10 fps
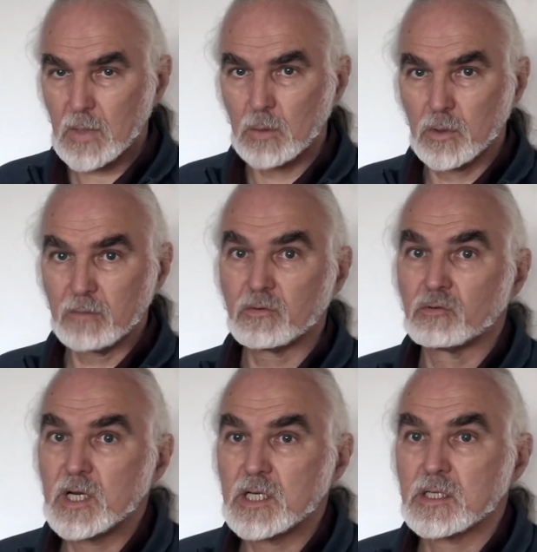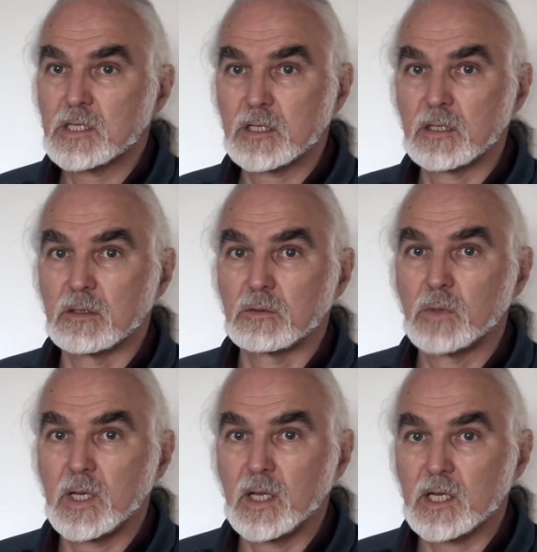One of the reasons that
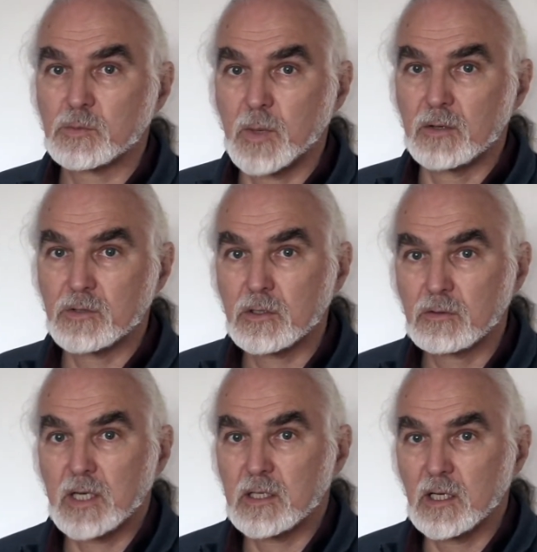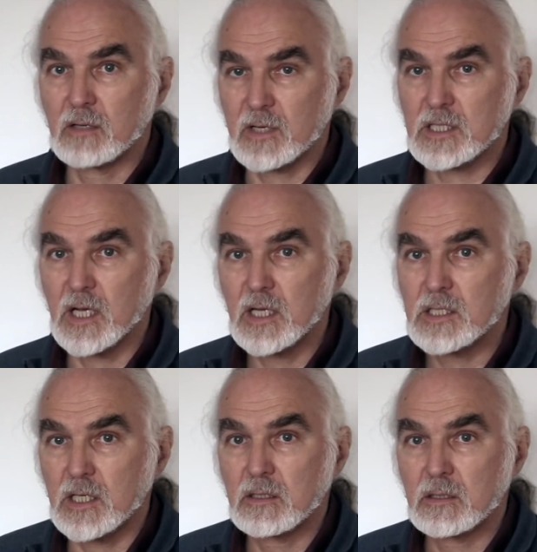we experience a great deal of
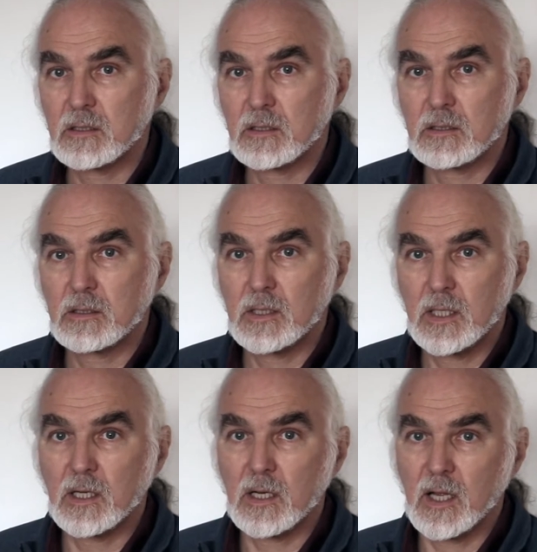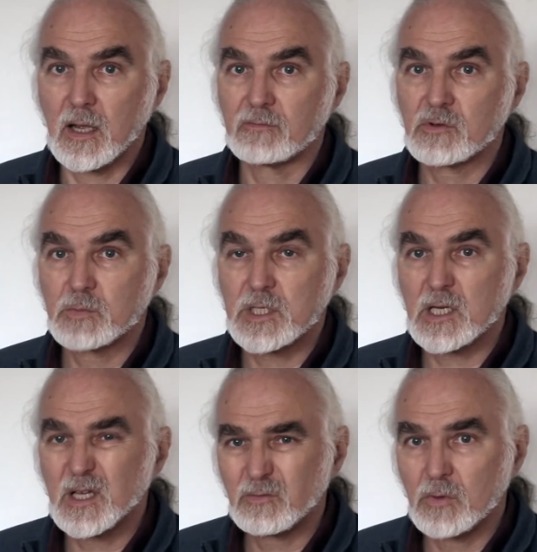anxiety in our lives, and
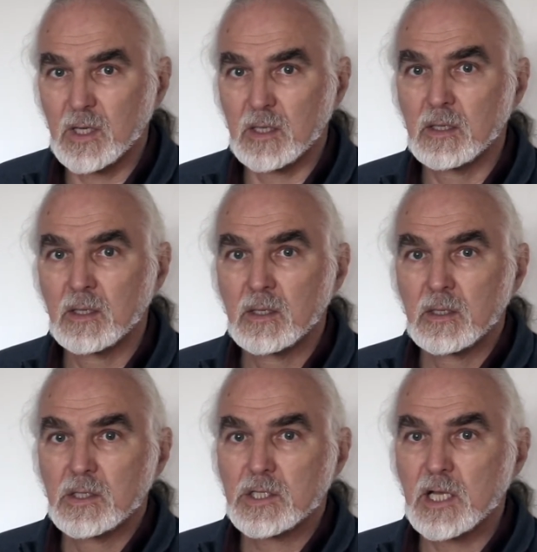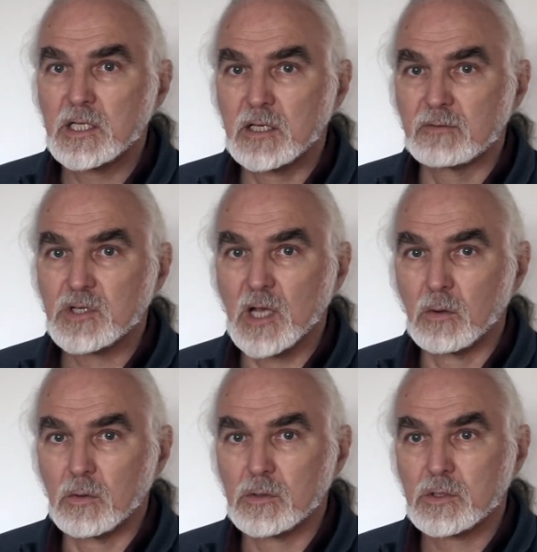particularly if we're sensitive
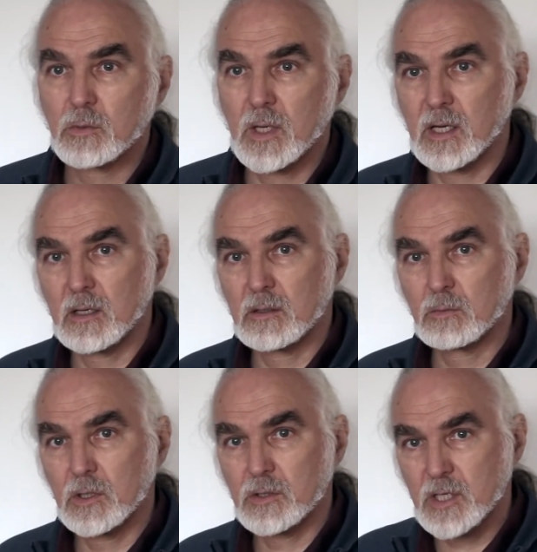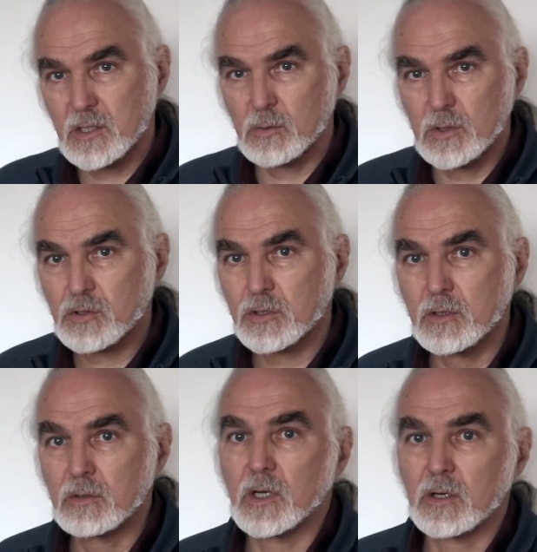souls, where the world seems to
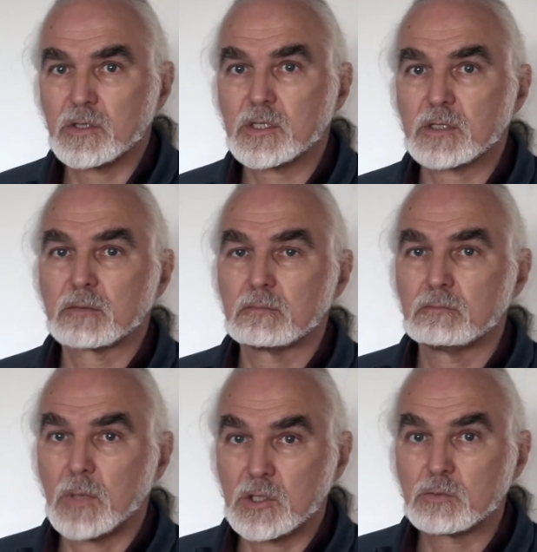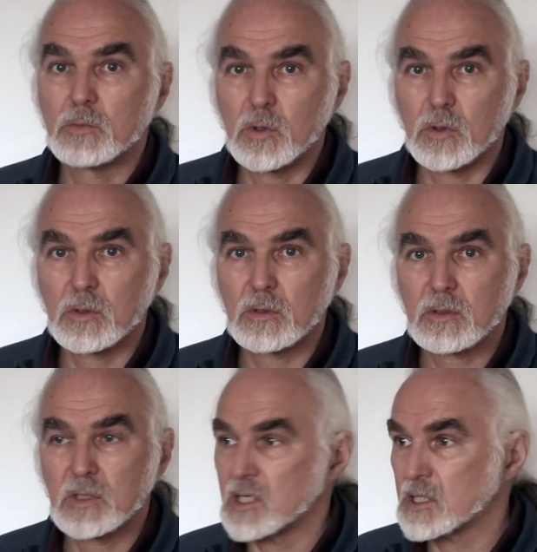intrude on us much more
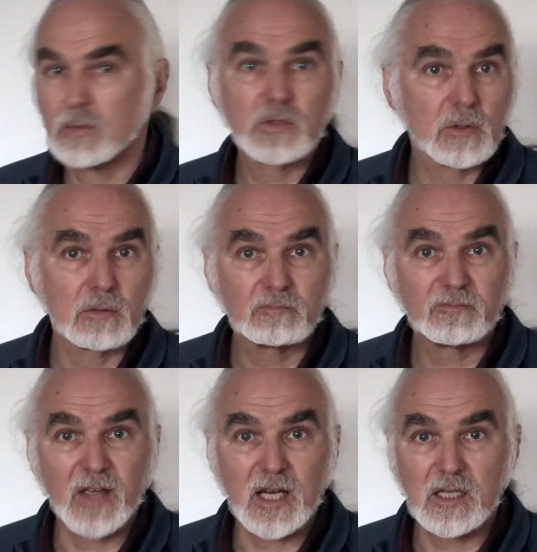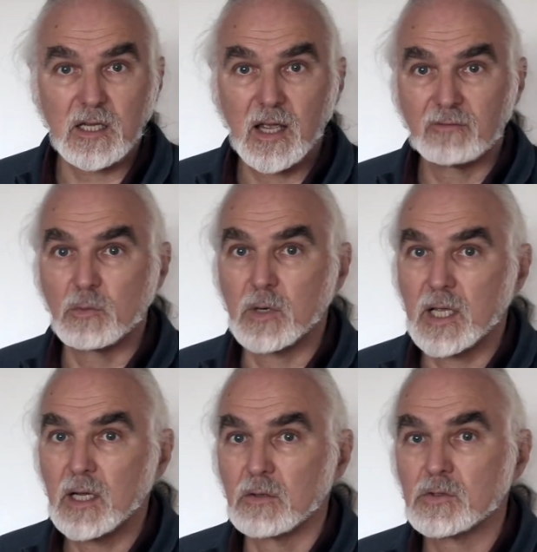than it seems to affect
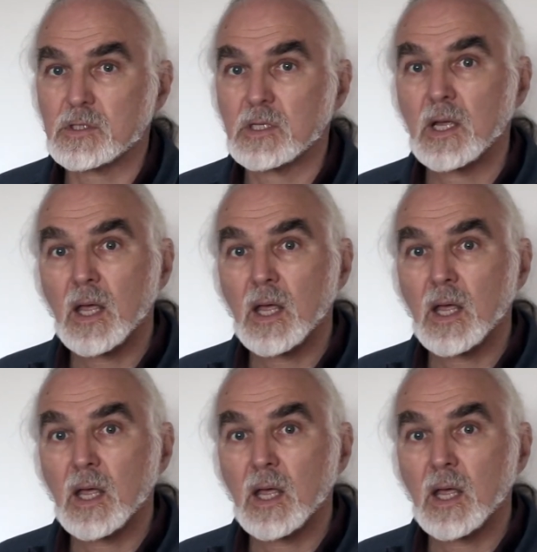everybody else,